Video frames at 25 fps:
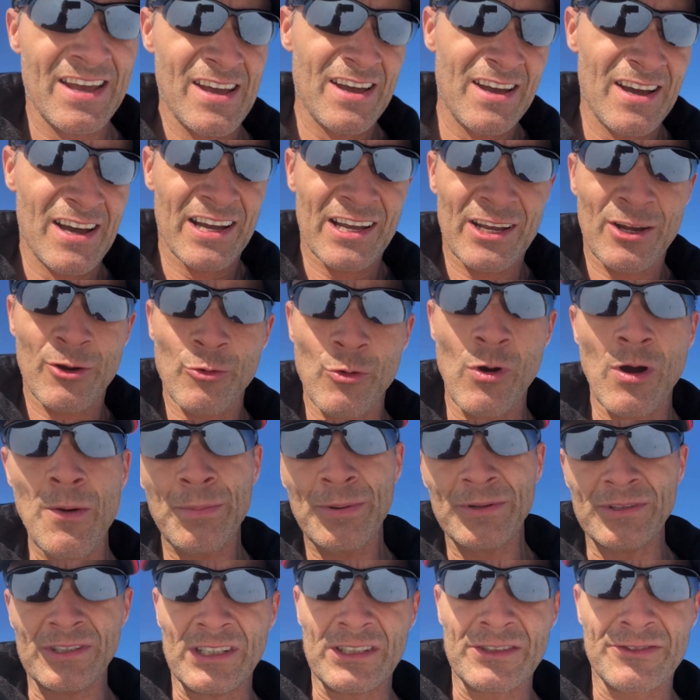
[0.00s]
I grew up
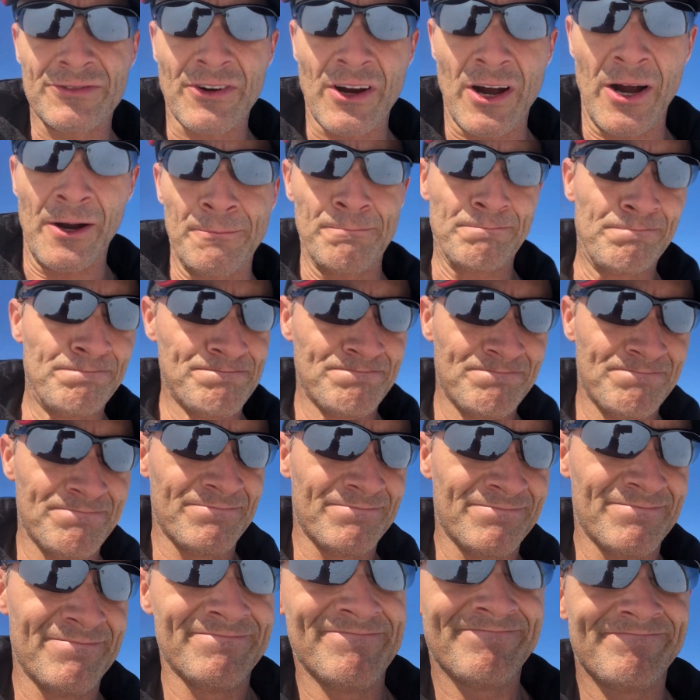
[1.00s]
on this farm.
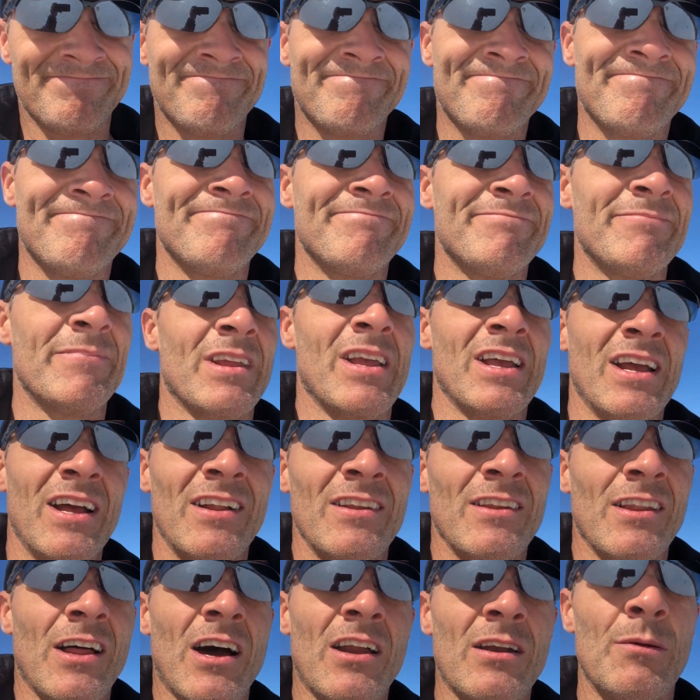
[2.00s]

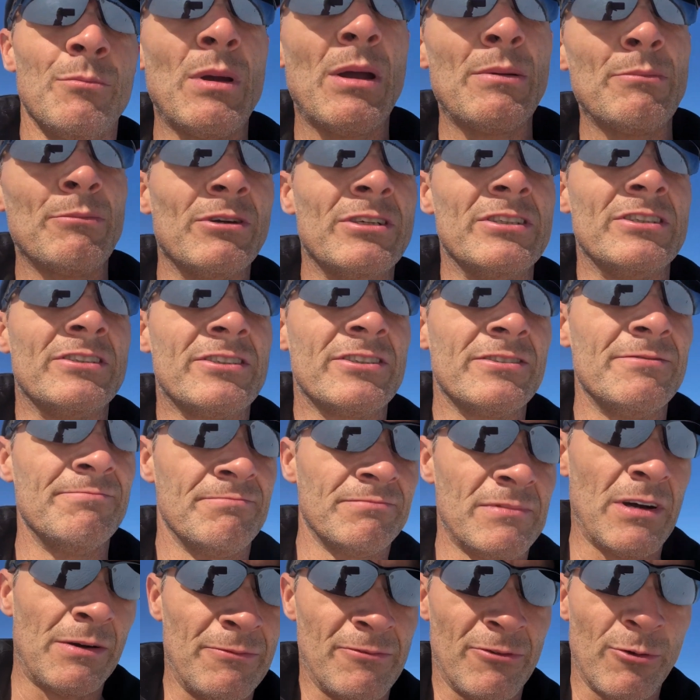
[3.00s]
A lot of memories.
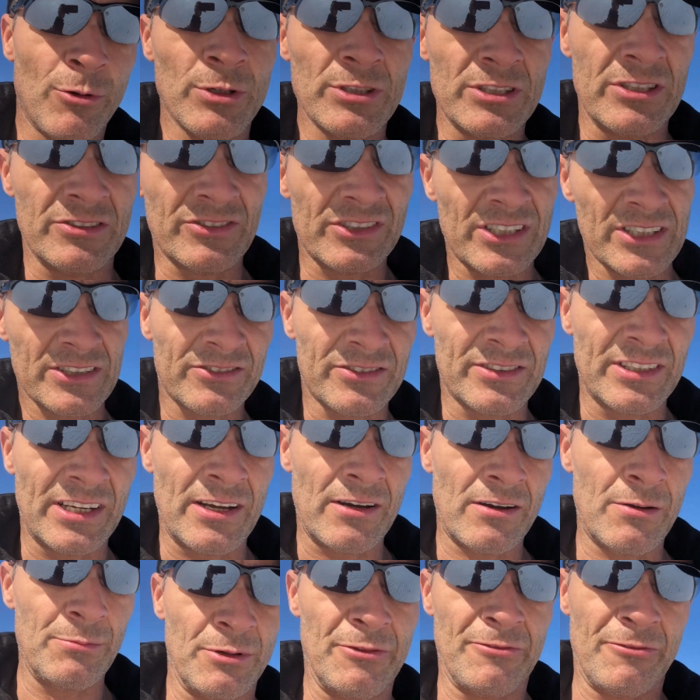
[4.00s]
I'm 46 now.
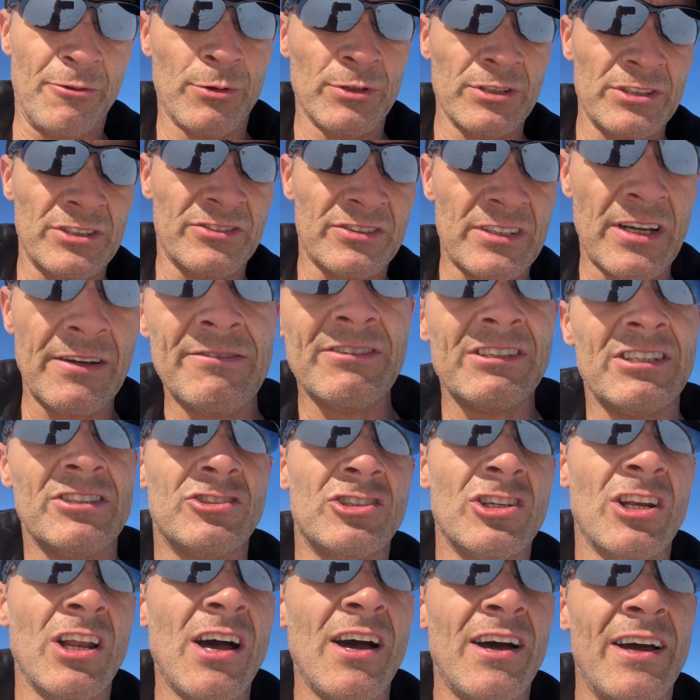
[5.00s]
I'll be 47 in
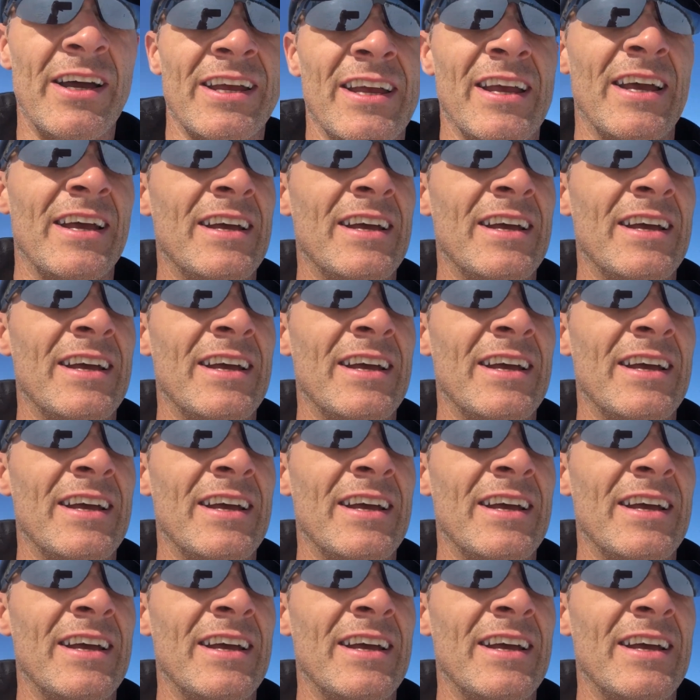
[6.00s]
July.